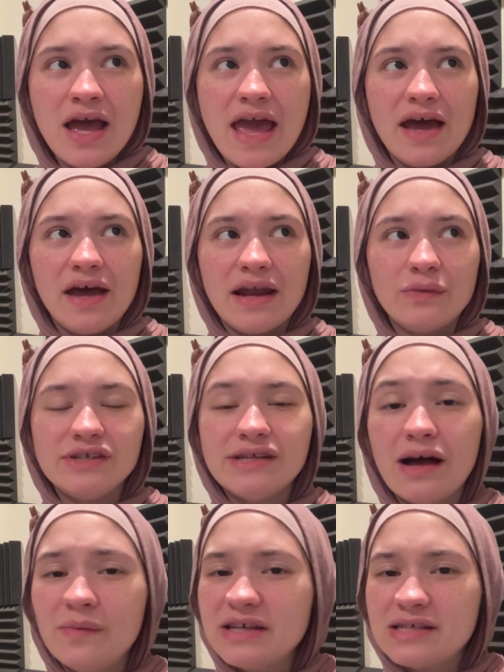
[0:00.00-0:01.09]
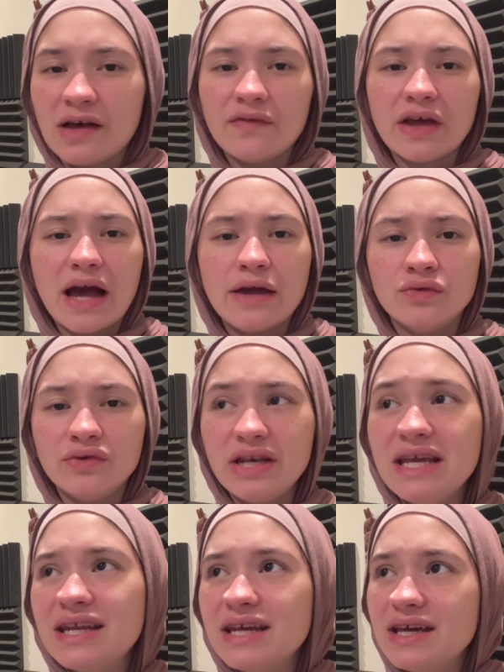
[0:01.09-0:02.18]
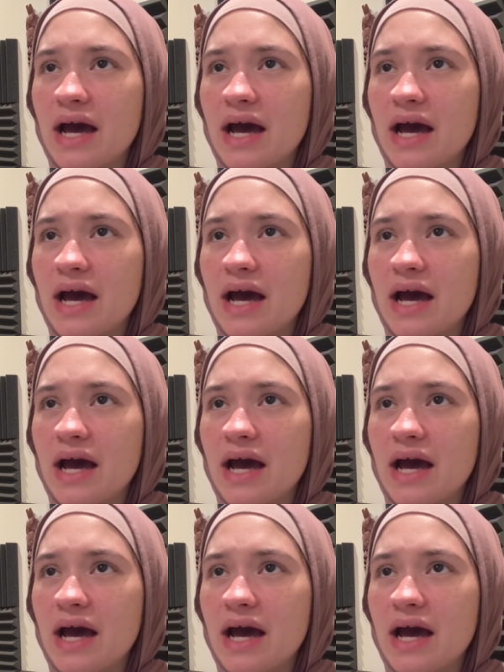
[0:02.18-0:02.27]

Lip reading: And I would tell myself, like, I don't need it.